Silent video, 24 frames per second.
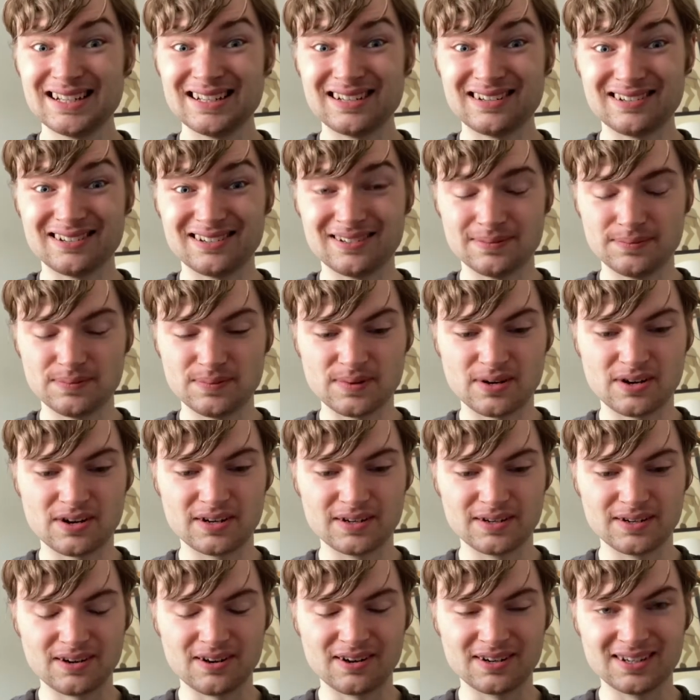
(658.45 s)
I
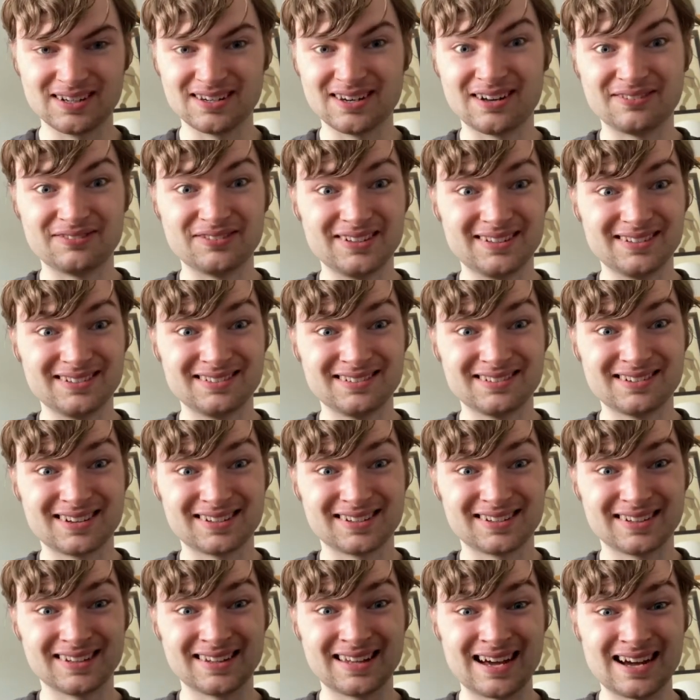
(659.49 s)
love it
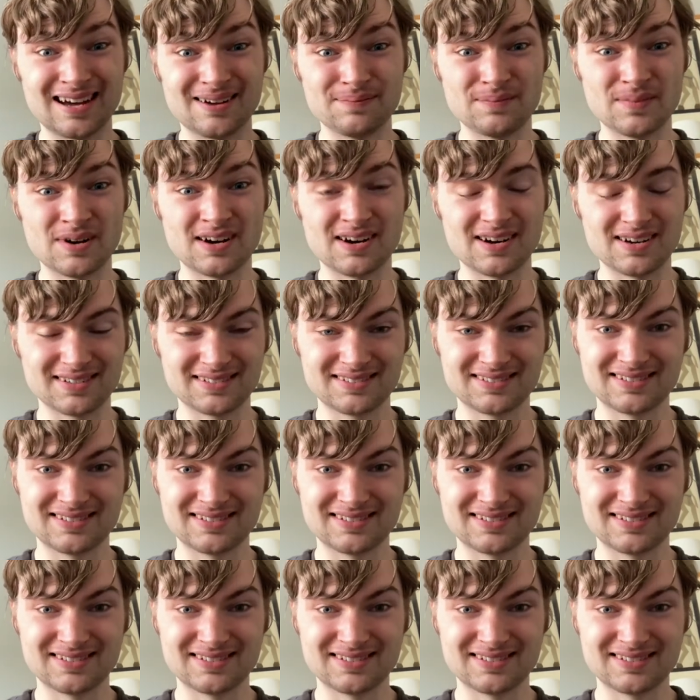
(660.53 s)
just that much,